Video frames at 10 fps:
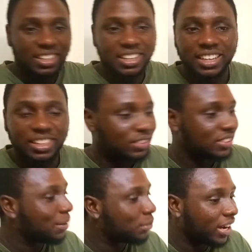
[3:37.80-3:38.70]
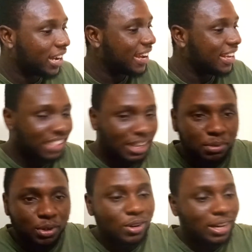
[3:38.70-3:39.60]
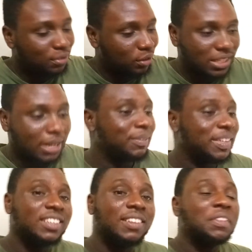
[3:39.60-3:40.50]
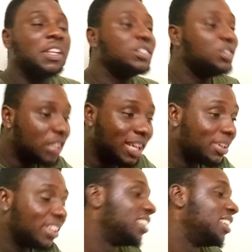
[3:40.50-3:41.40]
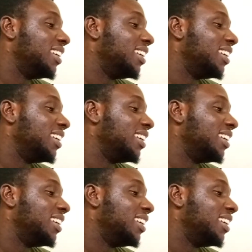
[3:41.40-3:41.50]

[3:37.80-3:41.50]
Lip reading: like, Samurai, Champloo, Afro-Samurai, I mean, you name it.